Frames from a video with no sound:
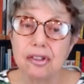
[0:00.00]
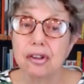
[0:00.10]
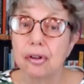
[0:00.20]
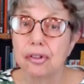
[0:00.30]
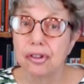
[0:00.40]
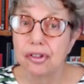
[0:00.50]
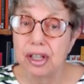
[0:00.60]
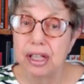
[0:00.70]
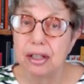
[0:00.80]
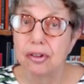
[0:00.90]
to
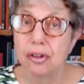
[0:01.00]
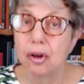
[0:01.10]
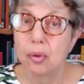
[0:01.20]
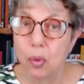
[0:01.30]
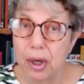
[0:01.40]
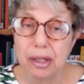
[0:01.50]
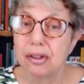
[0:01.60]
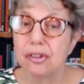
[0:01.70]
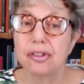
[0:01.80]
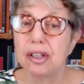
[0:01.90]
concede that
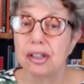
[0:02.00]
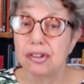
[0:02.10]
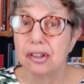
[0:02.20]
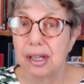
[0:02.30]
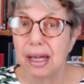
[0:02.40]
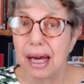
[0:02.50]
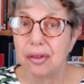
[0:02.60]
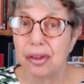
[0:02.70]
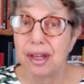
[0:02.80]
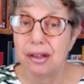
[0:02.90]
witnesses can
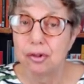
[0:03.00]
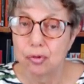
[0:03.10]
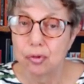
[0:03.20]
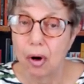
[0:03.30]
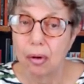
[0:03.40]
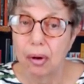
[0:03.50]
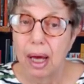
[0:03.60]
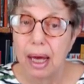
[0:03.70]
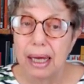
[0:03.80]
get things wrong,